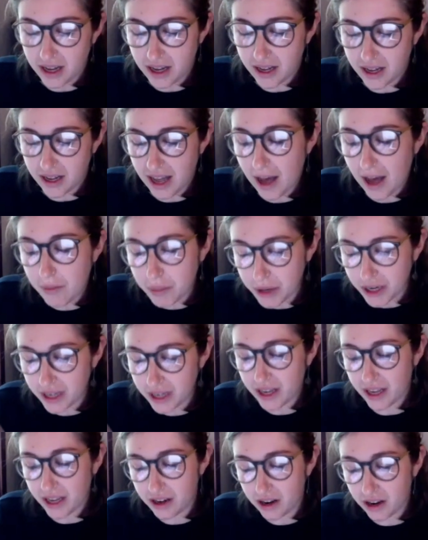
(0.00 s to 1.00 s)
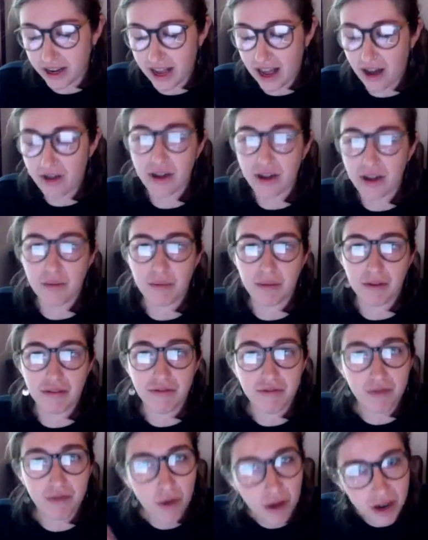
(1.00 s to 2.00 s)
happening in our county
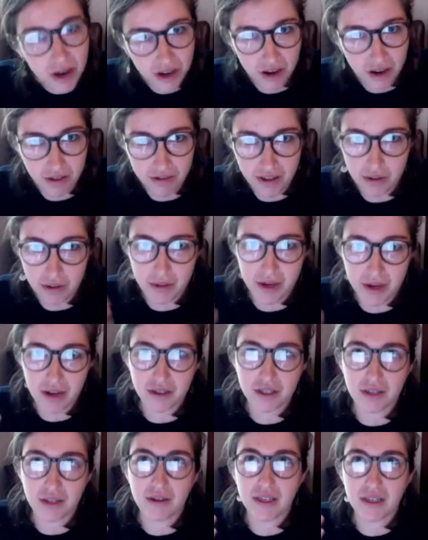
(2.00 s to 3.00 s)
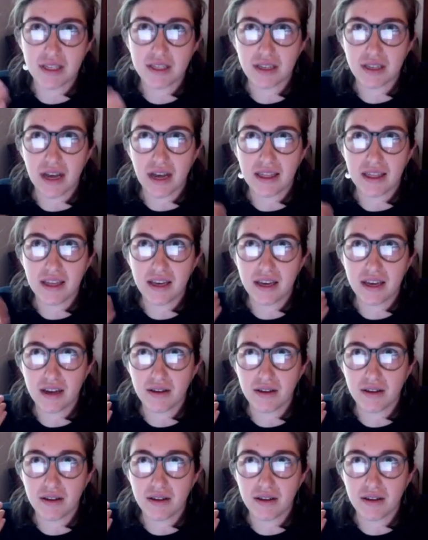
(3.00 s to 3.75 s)
before COVID, but also is, I think,